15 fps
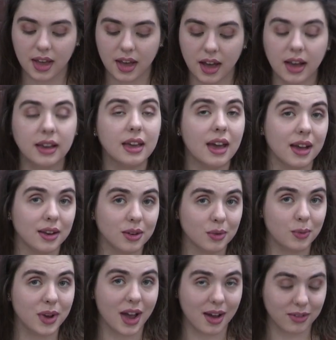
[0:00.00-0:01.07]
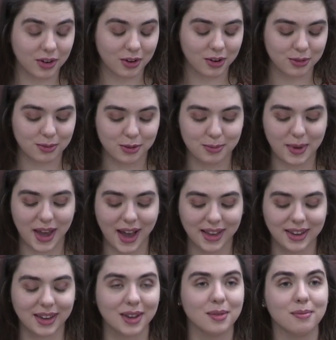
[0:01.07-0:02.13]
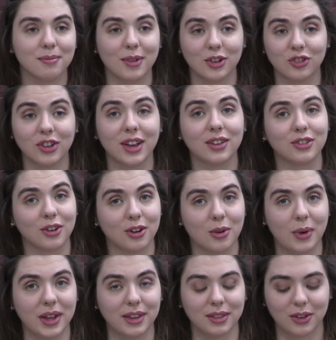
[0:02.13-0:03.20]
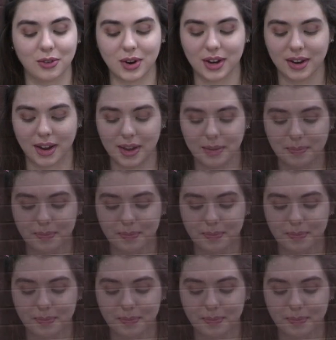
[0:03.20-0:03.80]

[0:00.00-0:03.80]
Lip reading: Again, we have a Christmas beheading, much like Sir Gawain and the Green Knight.